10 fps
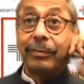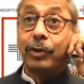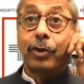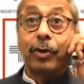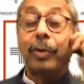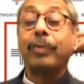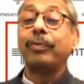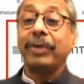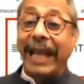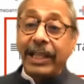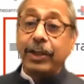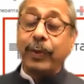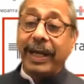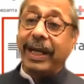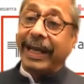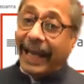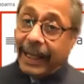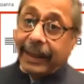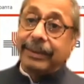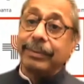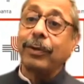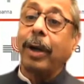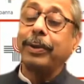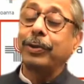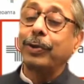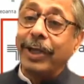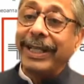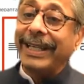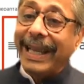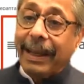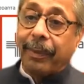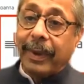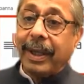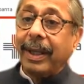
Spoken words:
So that's when again, opportunity came.